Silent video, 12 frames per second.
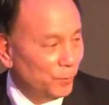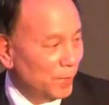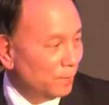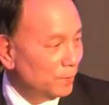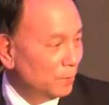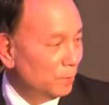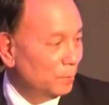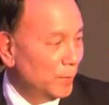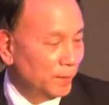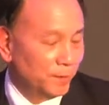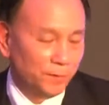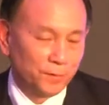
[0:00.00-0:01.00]
You have to
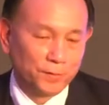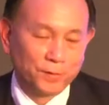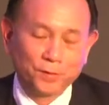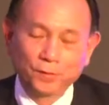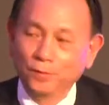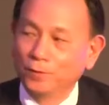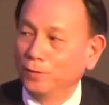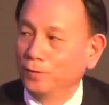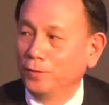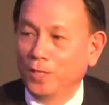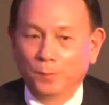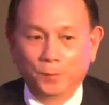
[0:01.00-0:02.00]
make these decisions in a
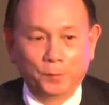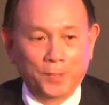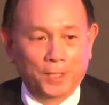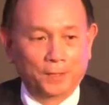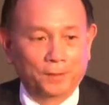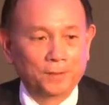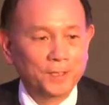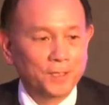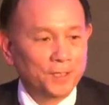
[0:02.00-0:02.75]
timely manner.